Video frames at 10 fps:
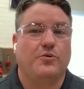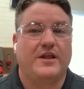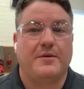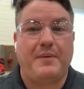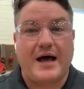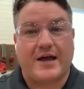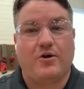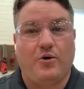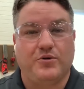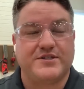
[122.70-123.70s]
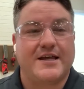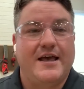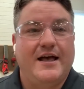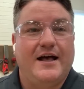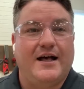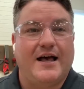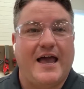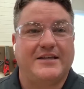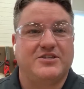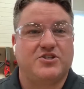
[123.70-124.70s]
the pocket holes.
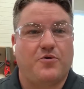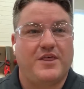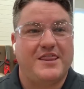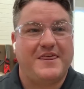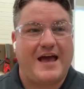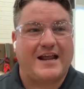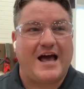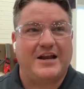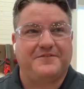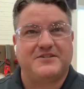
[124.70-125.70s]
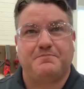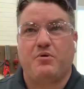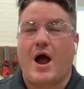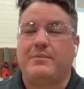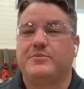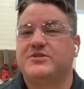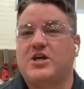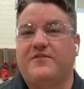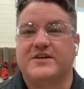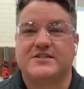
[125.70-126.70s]
And so that kind of
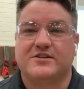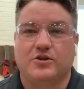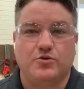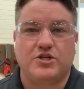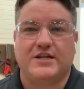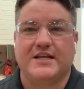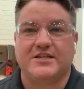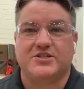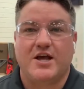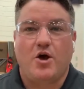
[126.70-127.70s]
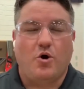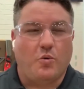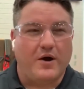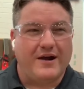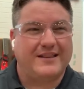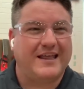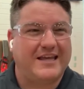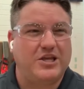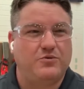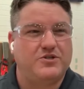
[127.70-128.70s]
problem-solving solution is where I'd like
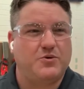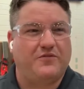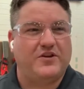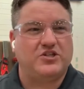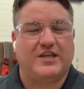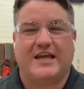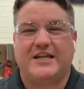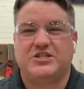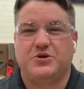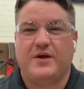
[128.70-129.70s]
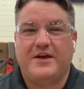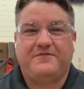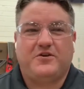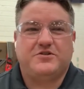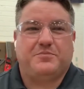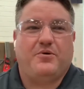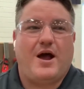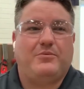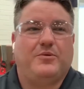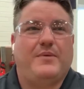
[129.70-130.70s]
you to eventually get to. If there's a
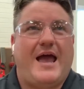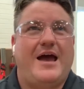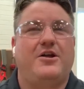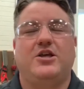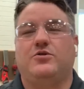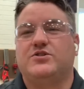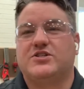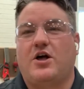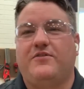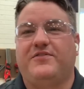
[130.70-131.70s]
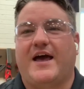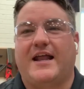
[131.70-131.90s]
problem, how do you solve that?